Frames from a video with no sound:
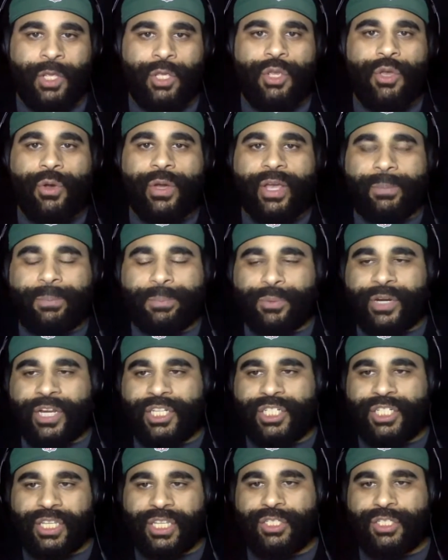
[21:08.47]
You could
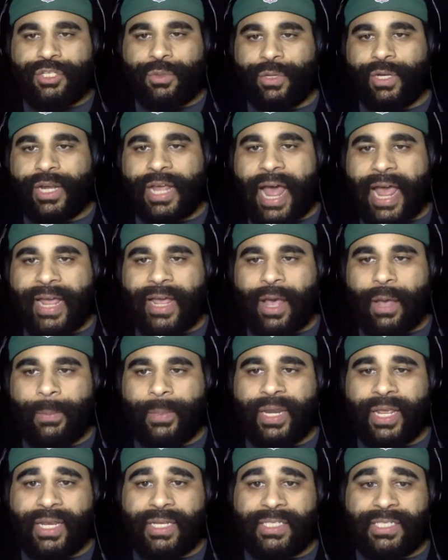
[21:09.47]
preach this to a guy
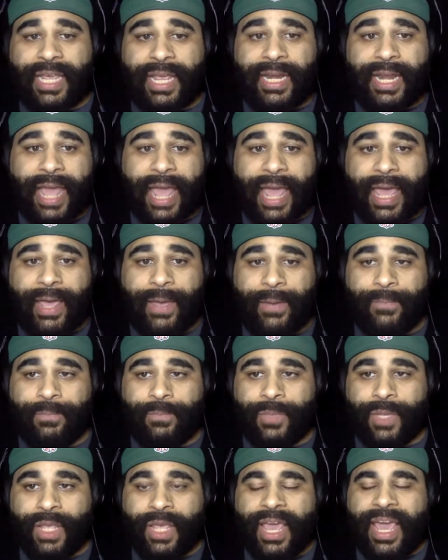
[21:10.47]
coming in saying, hey,
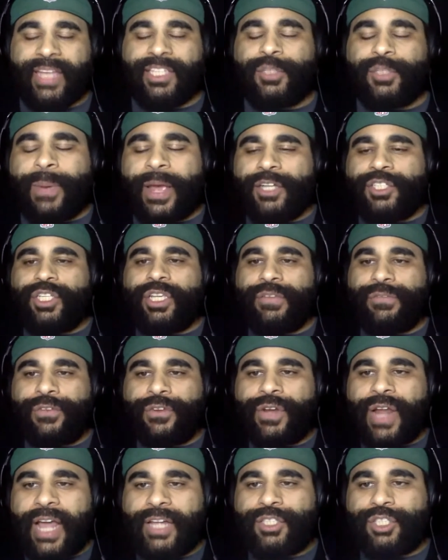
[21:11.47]
especially if
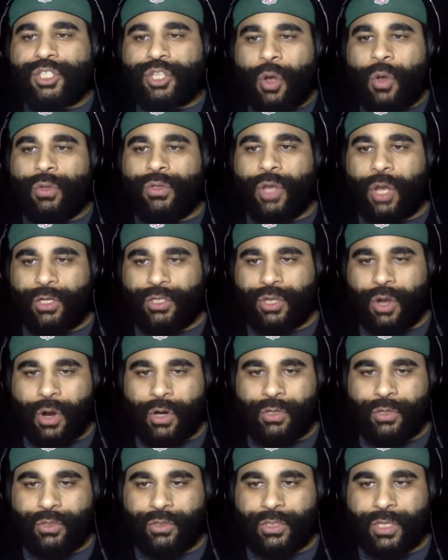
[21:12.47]
you're not sold on
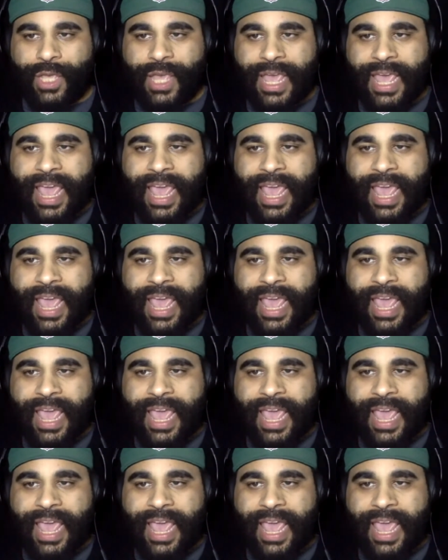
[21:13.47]
Darnold.